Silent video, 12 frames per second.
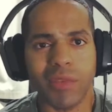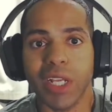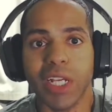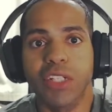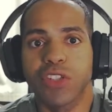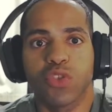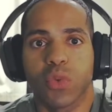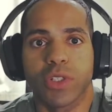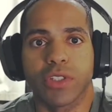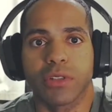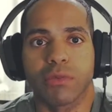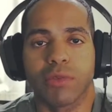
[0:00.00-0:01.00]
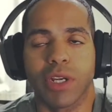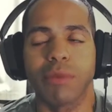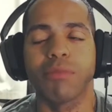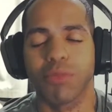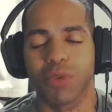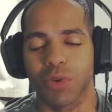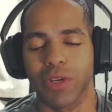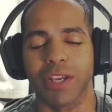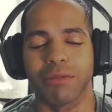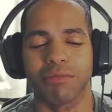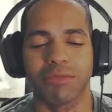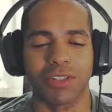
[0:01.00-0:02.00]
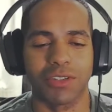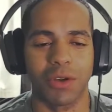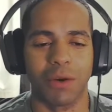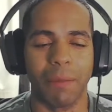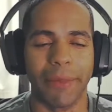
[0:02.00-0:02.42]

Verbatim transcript: It just wasn't, right? Okay, good to go.